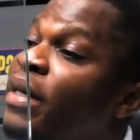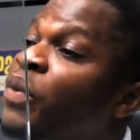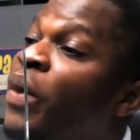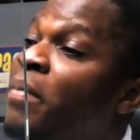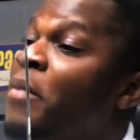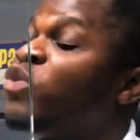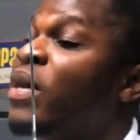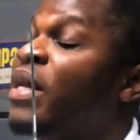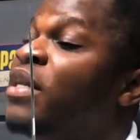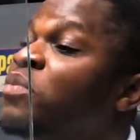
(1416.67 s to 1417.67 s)
Anyway, mama
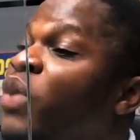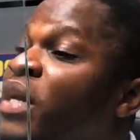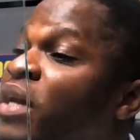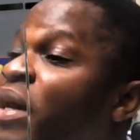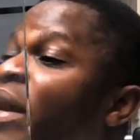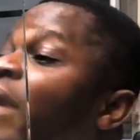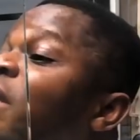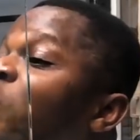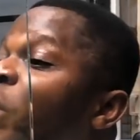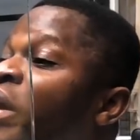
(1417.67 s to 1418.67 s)
try
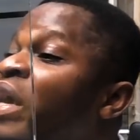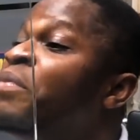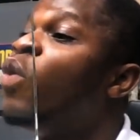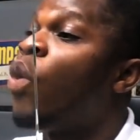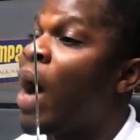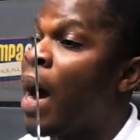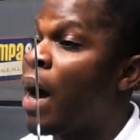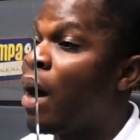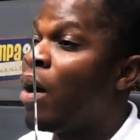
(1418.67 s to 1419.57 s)
anyway wa.